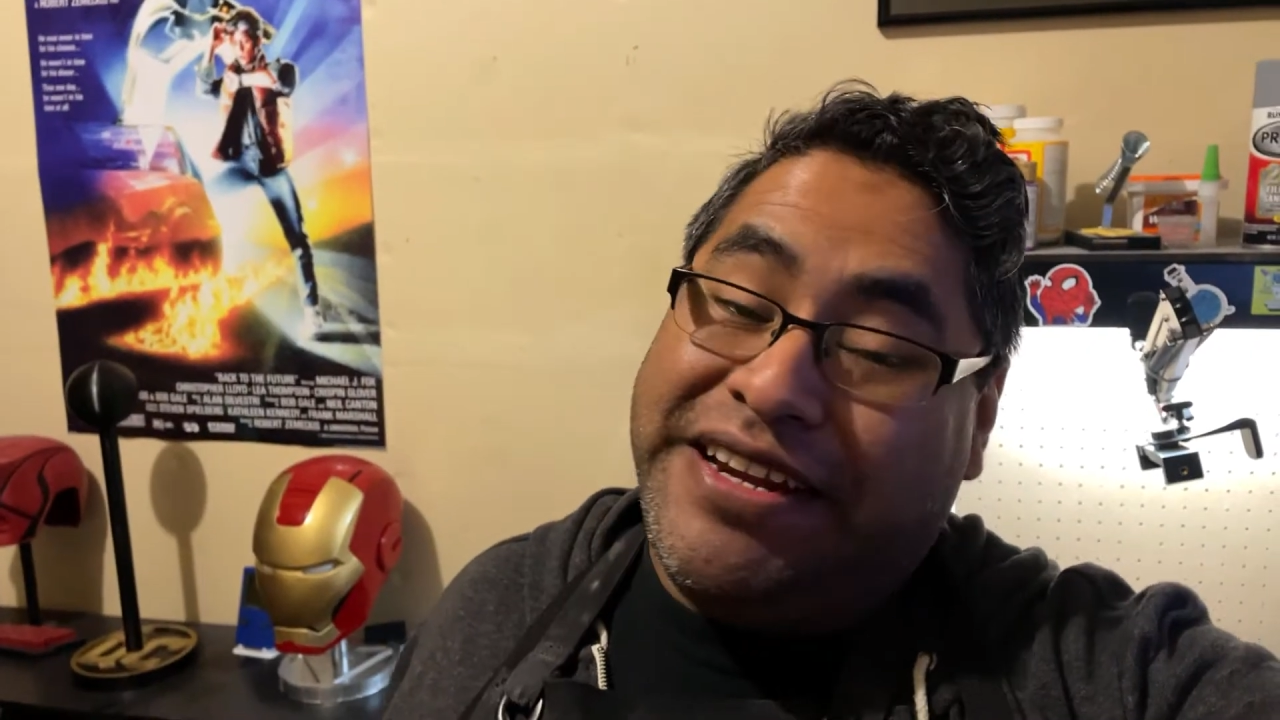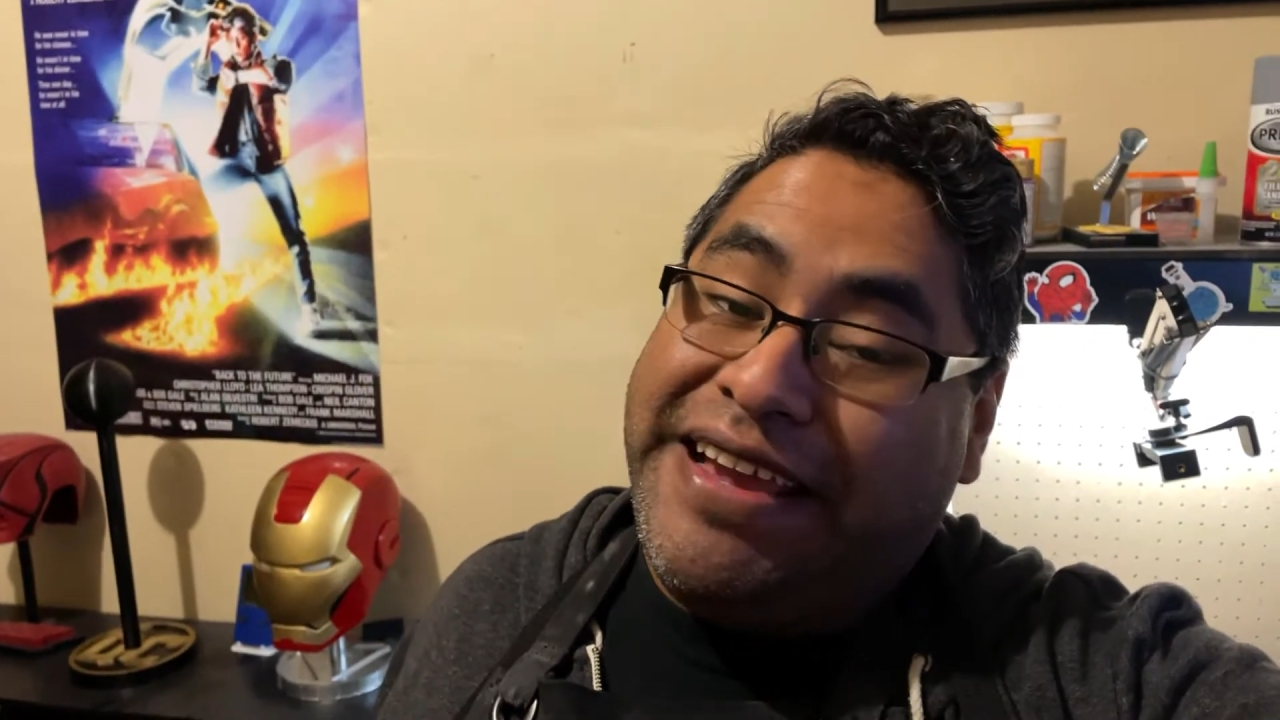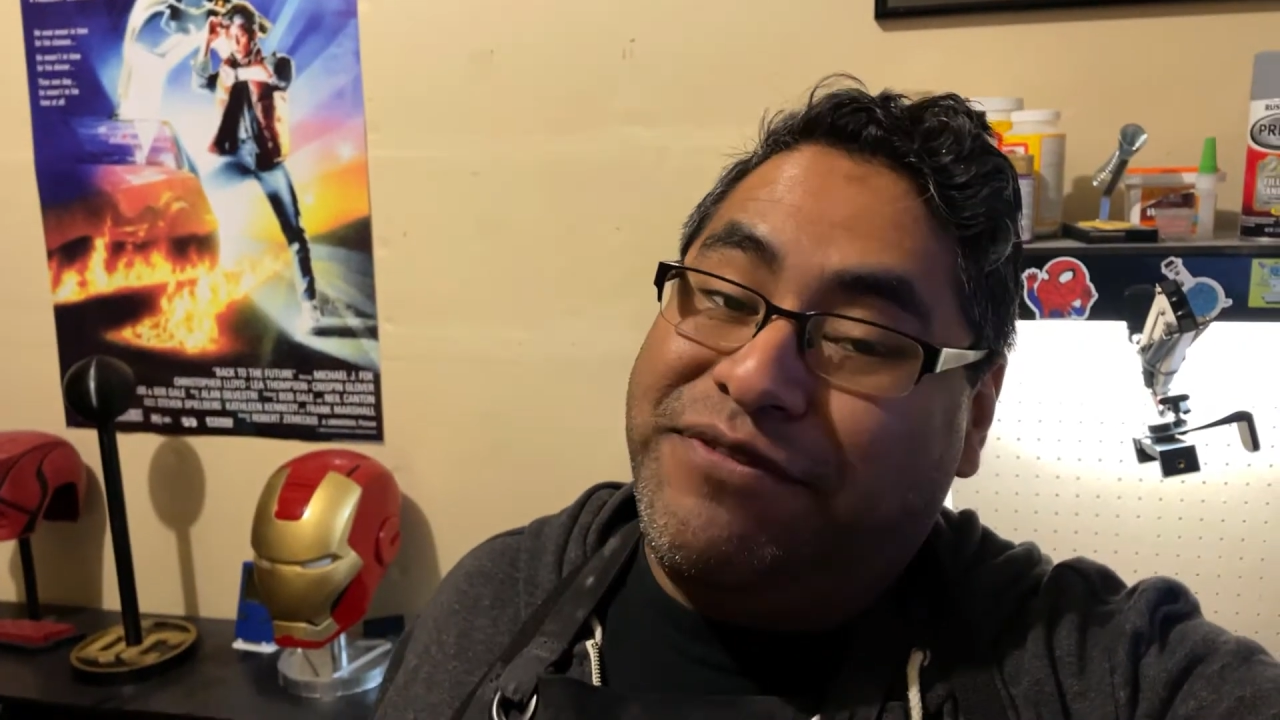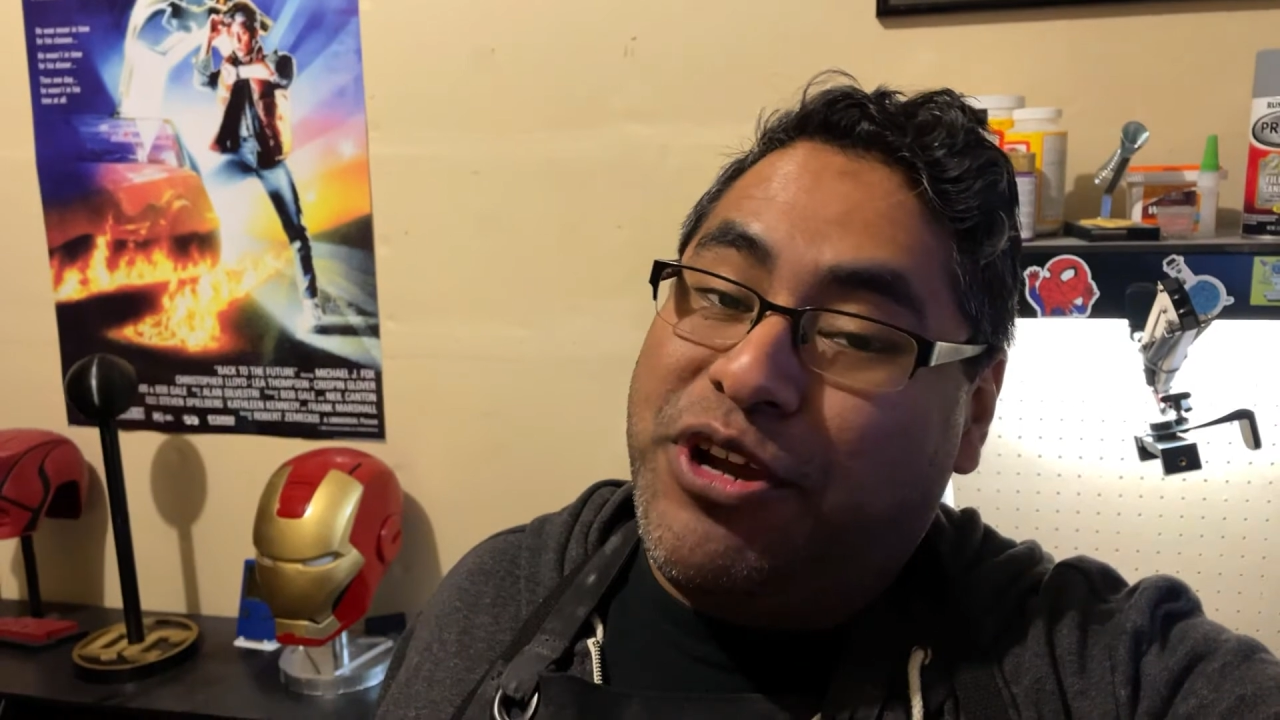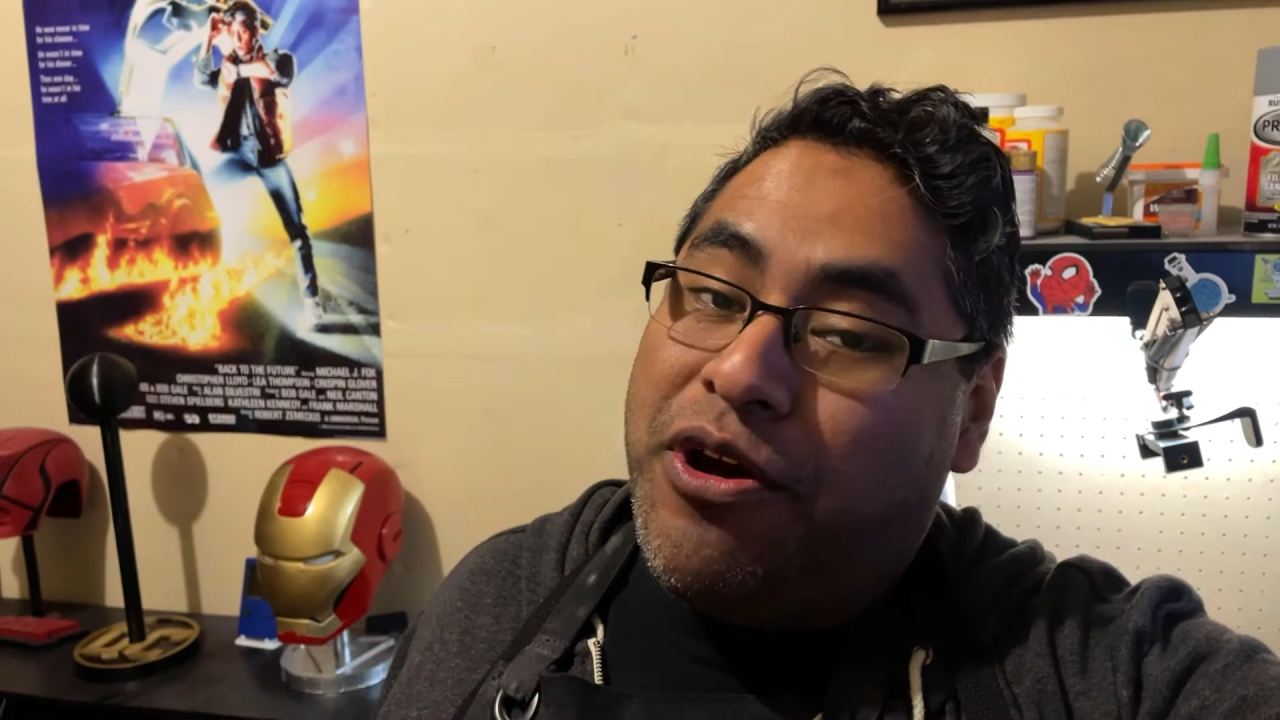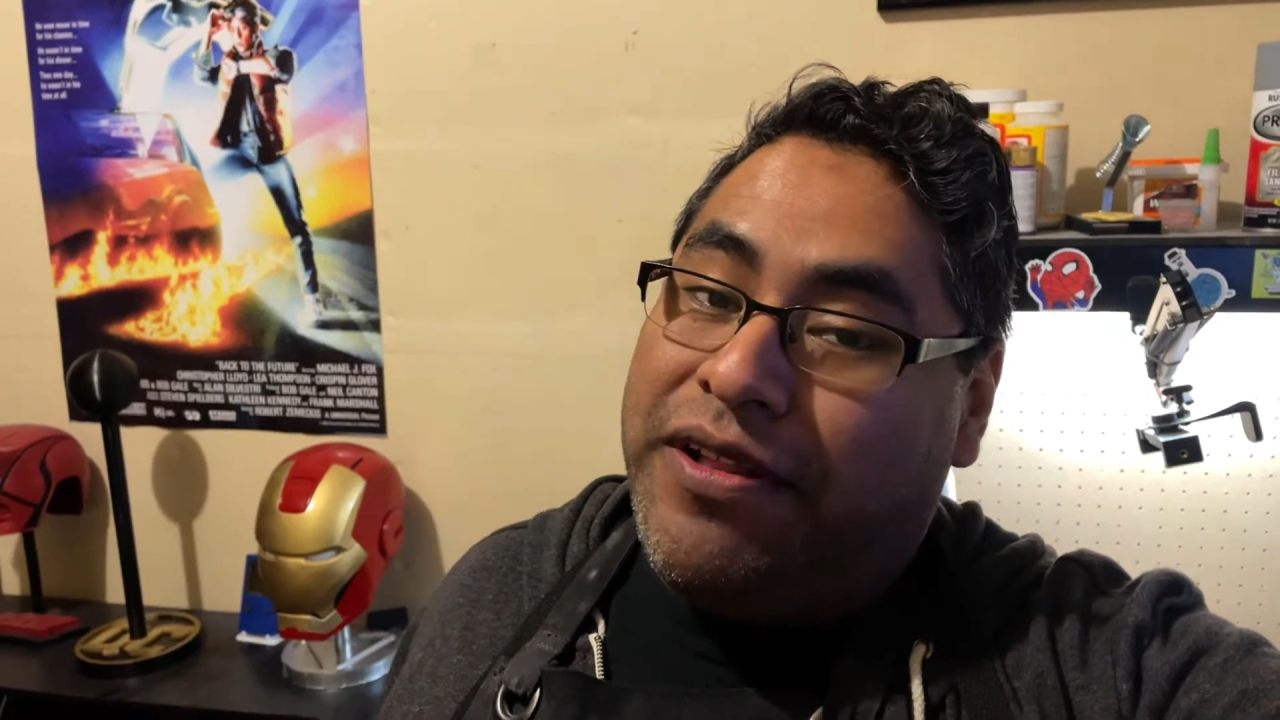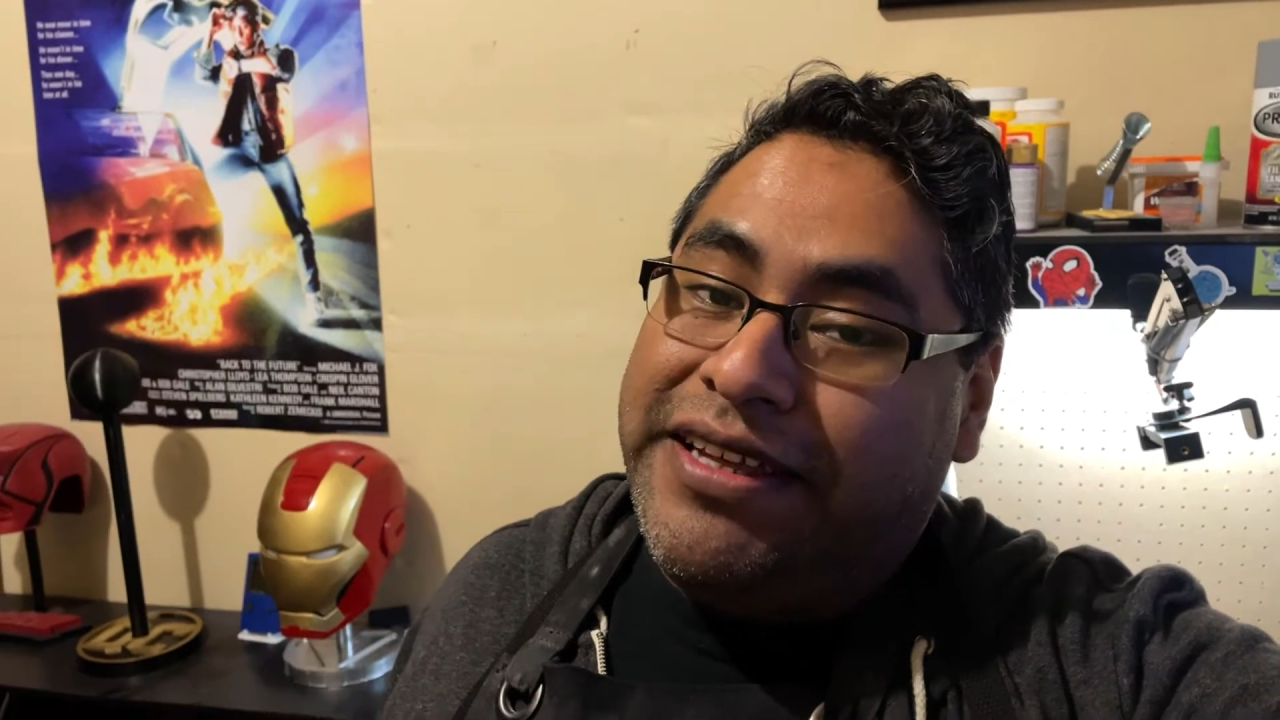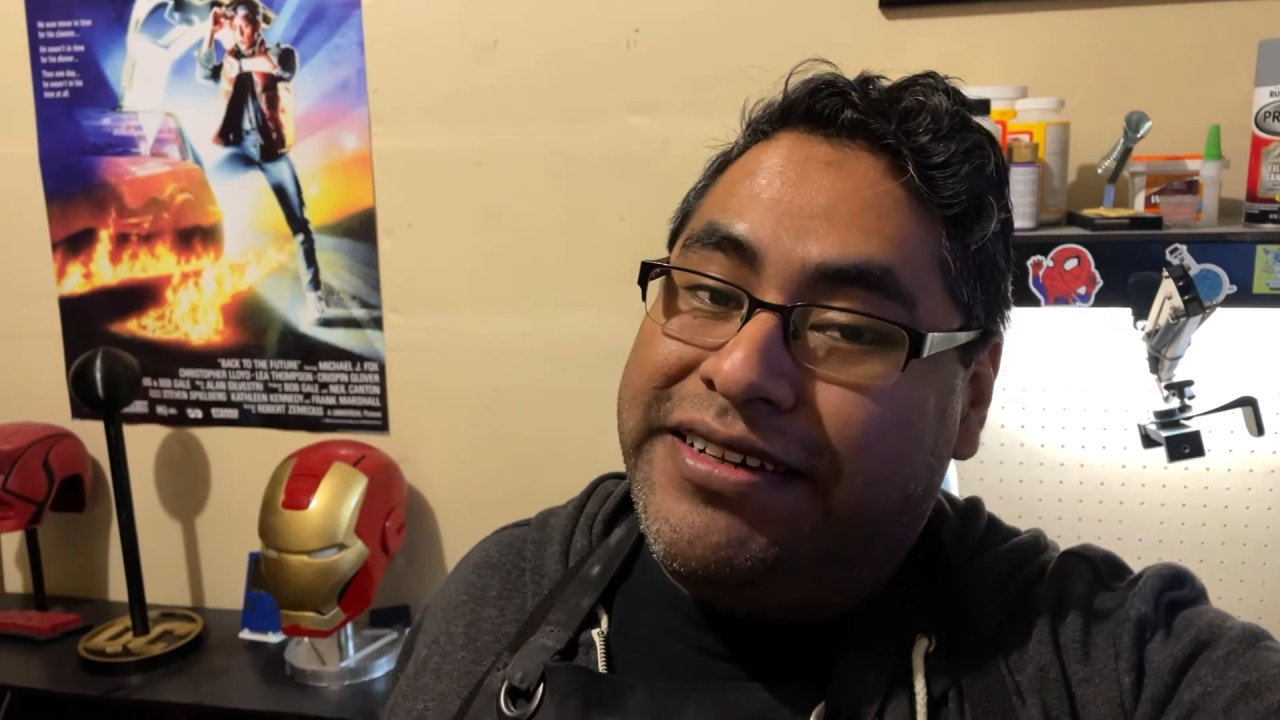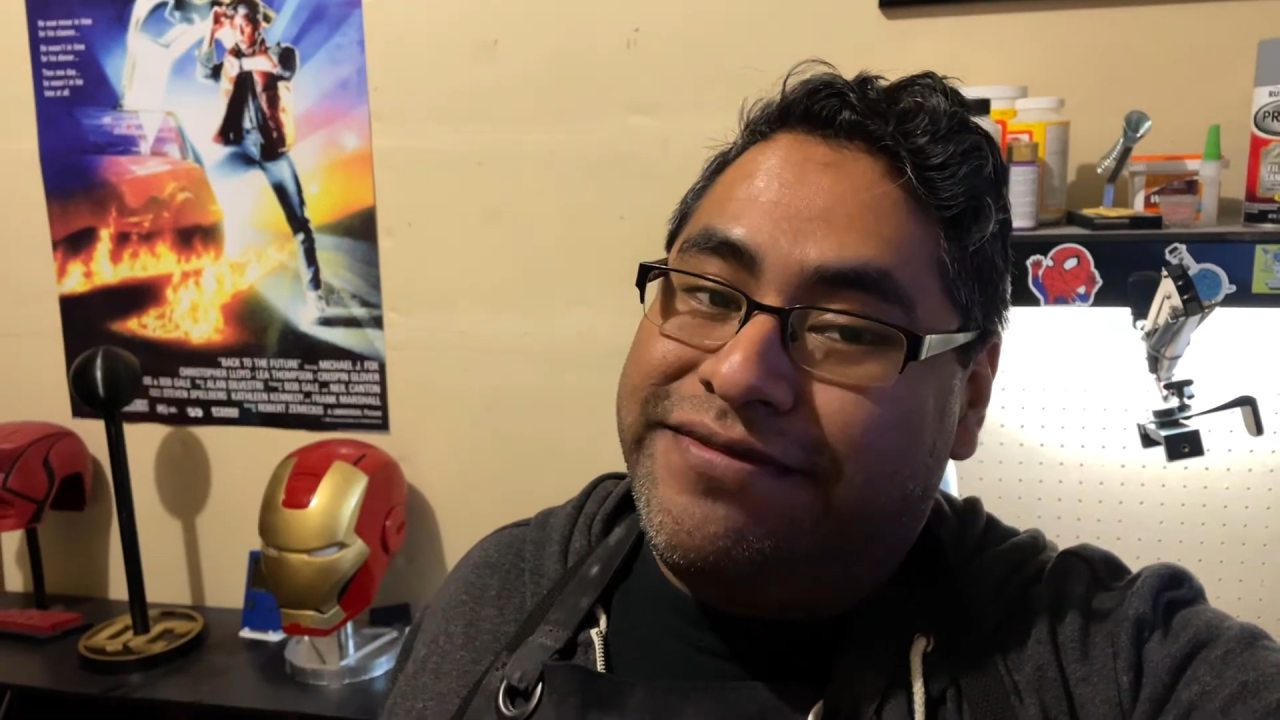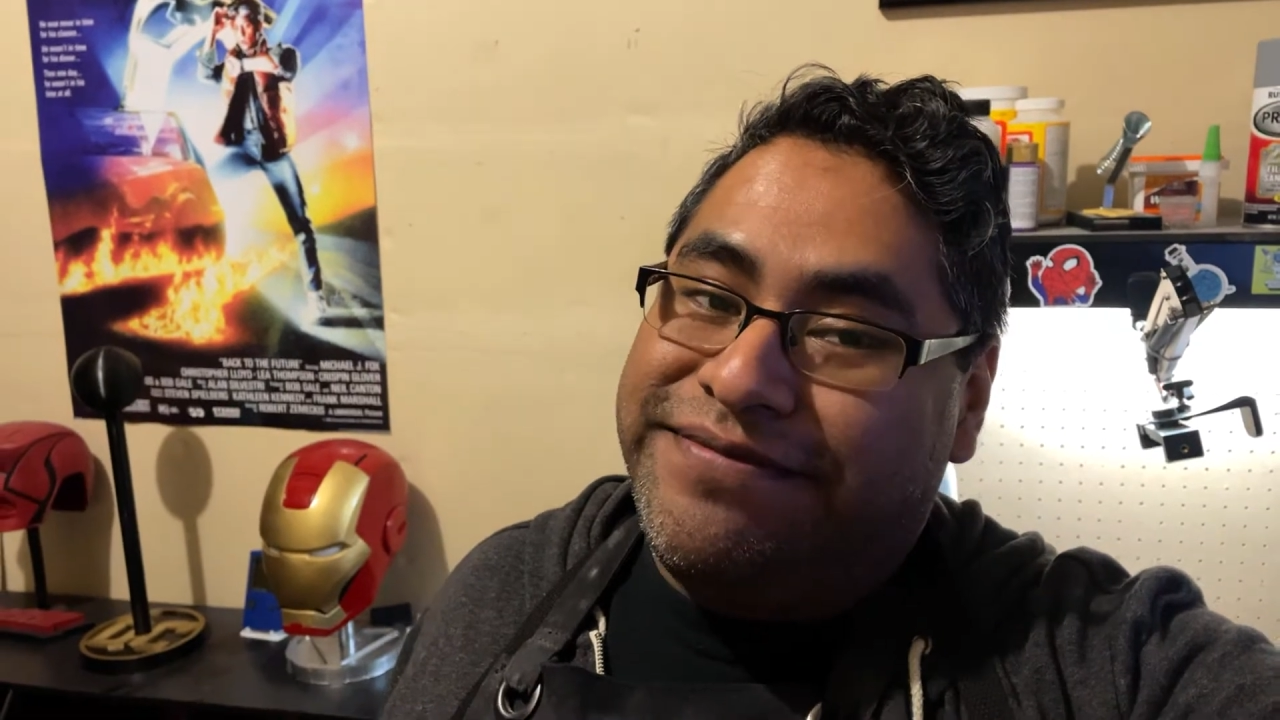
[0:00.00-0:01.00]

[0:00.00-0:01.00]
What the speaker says: have to call it.